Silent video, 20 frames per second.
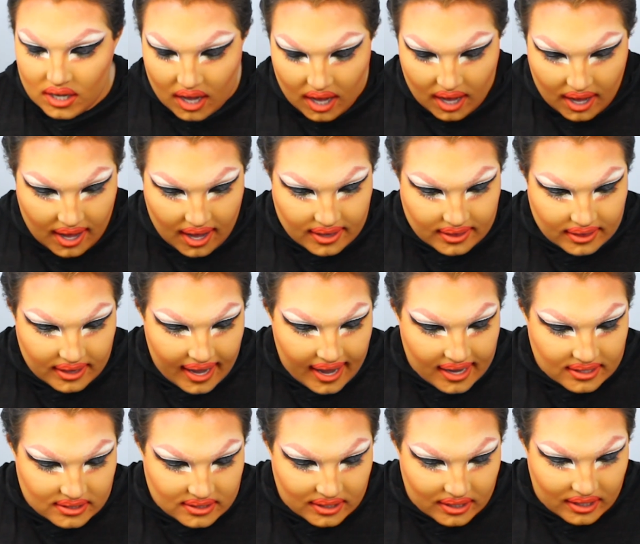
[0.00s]

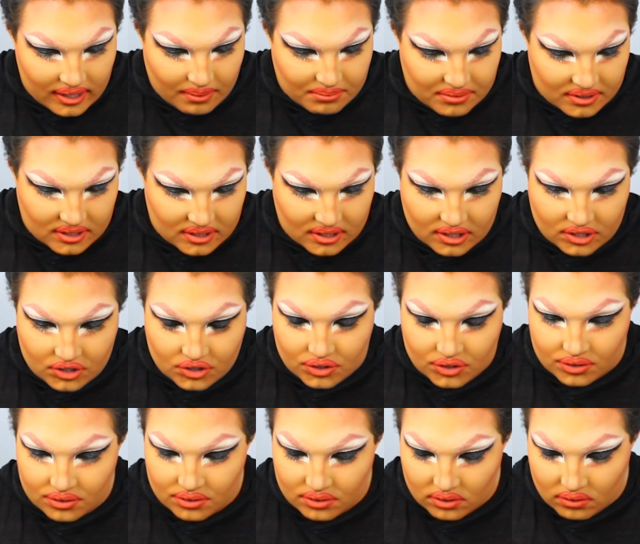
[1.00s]
Lastly, I'm just gonna
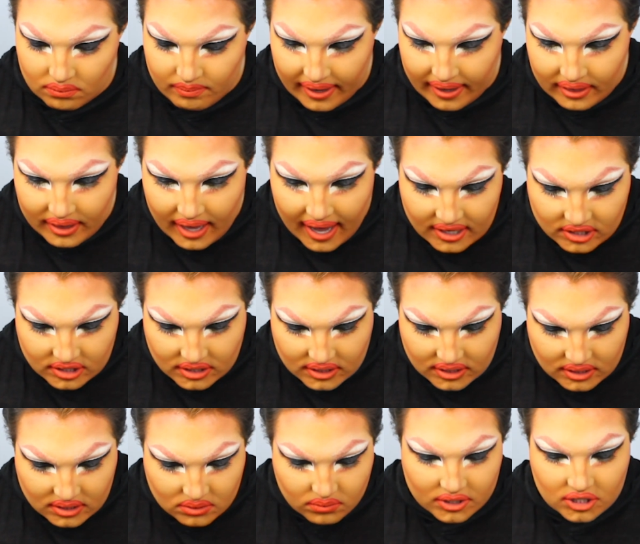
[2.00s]
do my
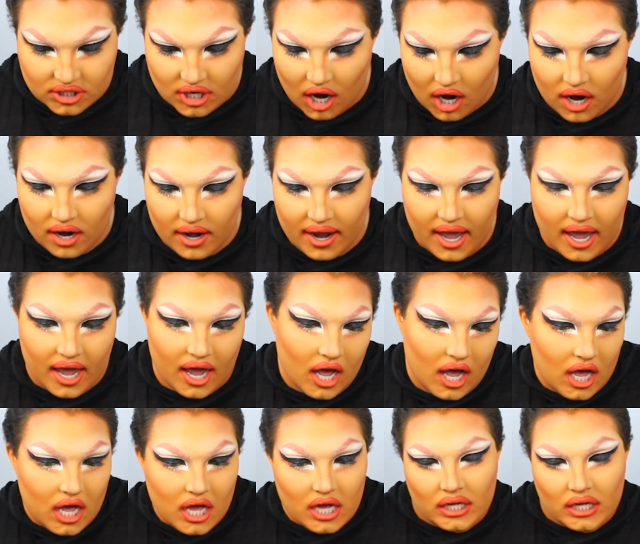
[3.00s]
lashes, which are a